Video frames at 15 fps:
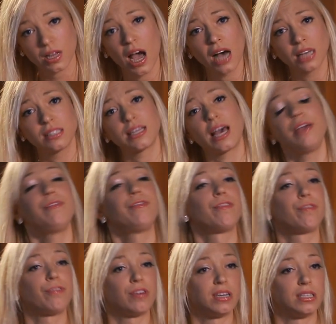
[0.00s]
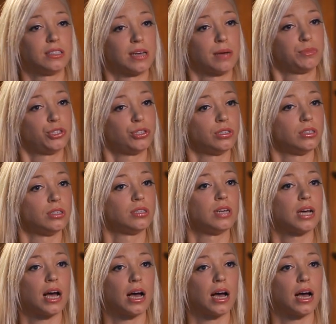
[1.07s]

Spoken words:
are safe for consumption